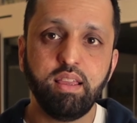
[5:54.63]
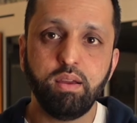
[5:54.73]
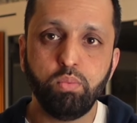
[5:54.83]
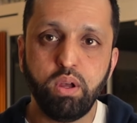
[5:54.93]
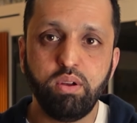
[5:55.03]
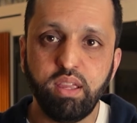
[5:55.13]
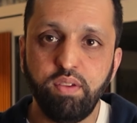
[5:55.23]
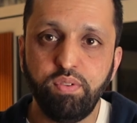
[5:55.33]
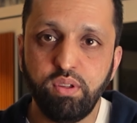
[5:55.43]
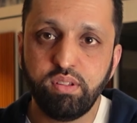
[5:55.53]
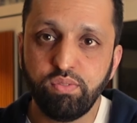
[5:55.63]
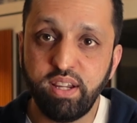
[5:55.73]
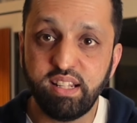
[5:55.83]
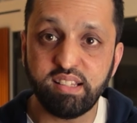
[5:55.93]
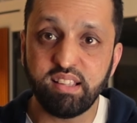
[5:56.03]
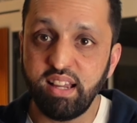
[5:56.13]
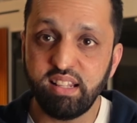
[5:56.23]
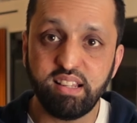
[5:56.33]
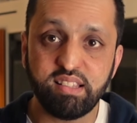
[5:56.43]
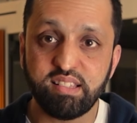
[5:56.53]
well, if we redesign
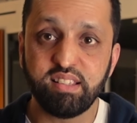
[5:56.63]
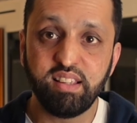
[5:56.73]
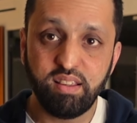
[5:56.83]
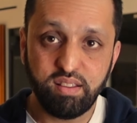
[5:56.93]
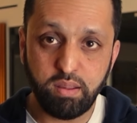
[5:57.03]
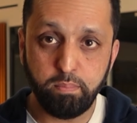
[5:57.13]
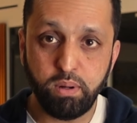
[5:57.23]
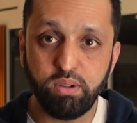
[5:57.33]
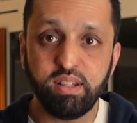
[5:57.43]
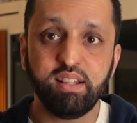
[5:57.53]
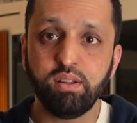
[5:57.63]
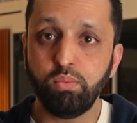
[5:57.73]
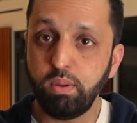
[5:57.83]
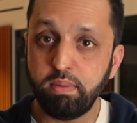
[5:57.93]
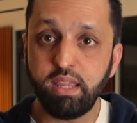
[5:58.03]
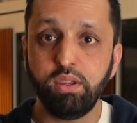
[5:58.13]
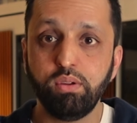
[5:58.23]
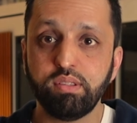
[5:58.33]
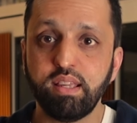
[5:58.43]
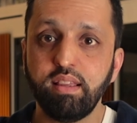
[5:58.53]
this component, we may
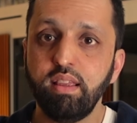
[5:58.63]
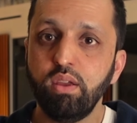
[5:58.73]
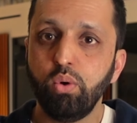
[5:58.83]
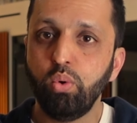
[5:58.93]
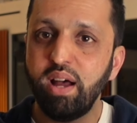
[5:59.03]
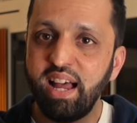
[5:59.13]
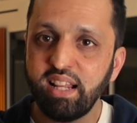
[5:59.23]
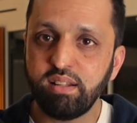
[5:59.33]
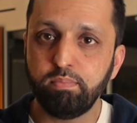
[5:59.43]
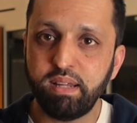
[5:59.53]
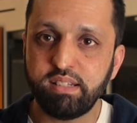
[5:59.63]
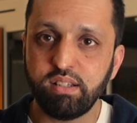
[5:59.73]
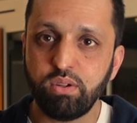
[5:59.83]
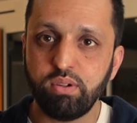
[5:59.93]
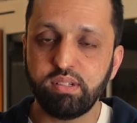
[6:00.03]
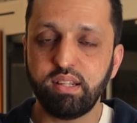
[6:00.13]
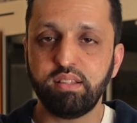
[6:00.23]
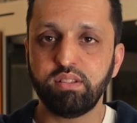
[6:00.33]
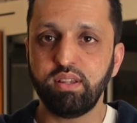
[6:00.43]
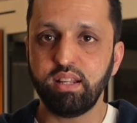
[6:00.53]
use it, or add better content.
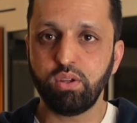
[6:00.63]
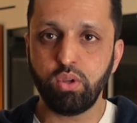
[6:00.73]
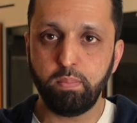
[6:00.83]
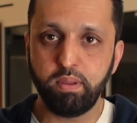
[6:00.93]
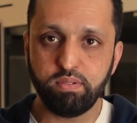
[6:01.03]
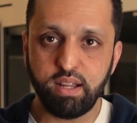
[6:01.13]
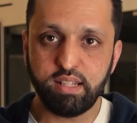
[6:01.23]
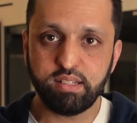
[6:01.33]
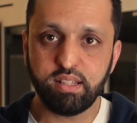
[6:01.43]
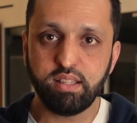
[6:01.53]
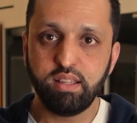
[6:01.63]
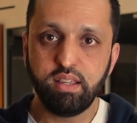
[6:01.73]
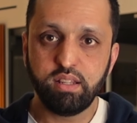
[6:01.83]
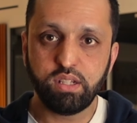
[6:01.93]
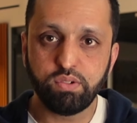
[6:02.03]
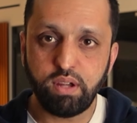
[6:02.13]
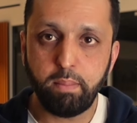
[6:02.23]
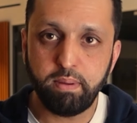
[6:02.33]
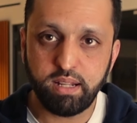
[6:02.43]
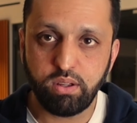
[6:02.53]
So get a copywriter to write
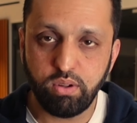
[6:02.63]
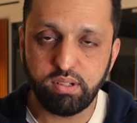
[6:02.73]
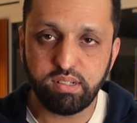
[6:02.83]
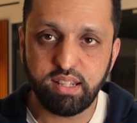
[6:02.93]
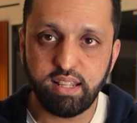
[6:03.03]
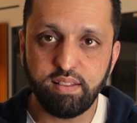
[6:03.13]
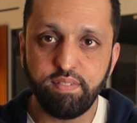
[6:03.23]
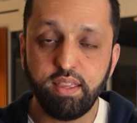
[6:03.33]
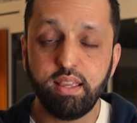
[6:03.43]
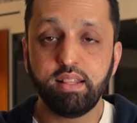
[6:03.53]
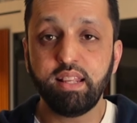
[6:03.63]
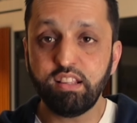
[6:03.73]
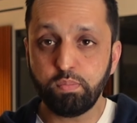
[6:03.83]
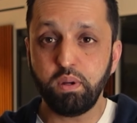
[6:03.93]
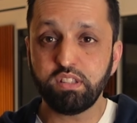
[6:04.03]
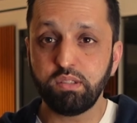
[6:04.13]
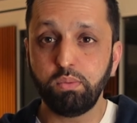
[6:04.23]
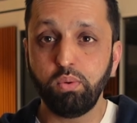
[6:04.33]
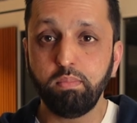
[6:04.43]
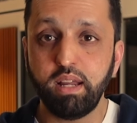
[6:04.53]
better content. Then it's possible
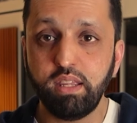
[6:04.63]
we might